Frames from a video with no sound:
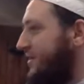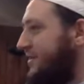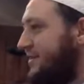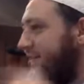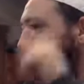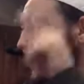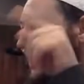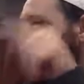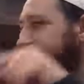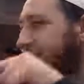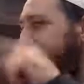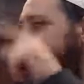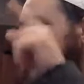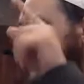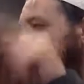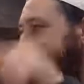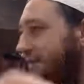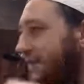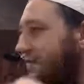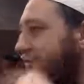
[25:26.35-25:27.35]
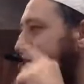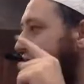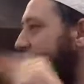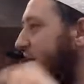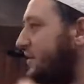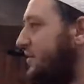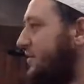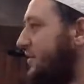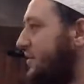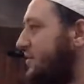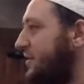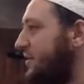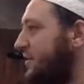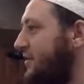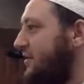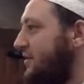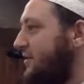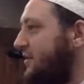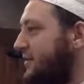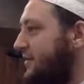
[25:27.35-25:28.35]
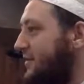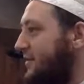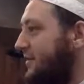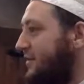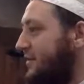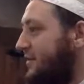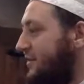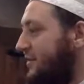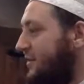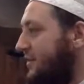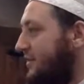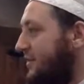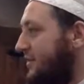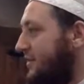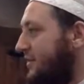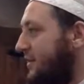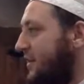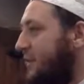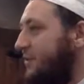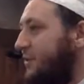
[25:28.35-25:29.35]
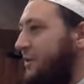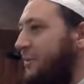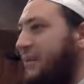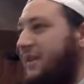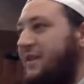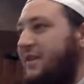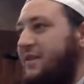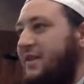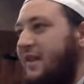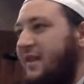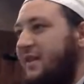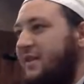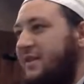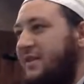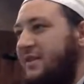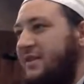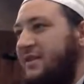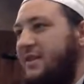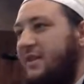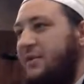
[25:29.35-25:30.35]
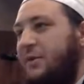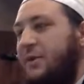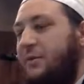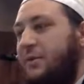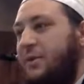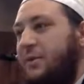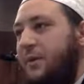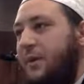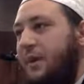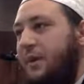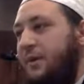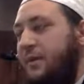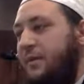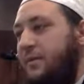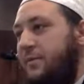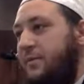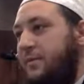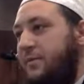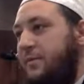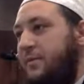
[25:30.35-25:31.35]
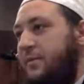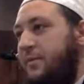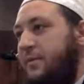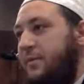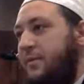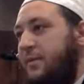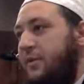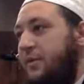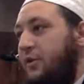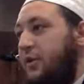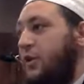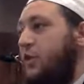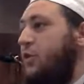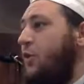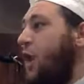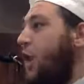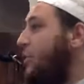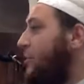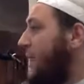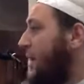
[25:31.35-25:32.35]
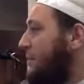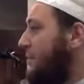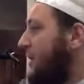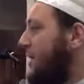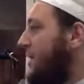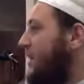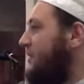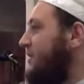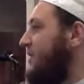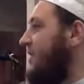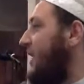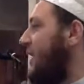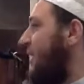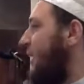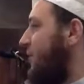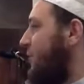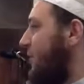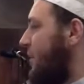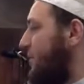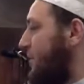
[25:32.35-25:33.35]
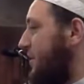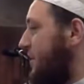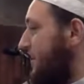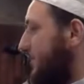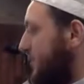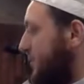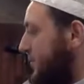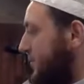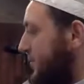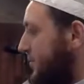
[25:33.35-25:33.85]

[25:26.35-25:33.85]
This date, every day it's coming. I don't want to pay this. Khalas, this year we don't want to pay. Do you own that money or does Allah own that money?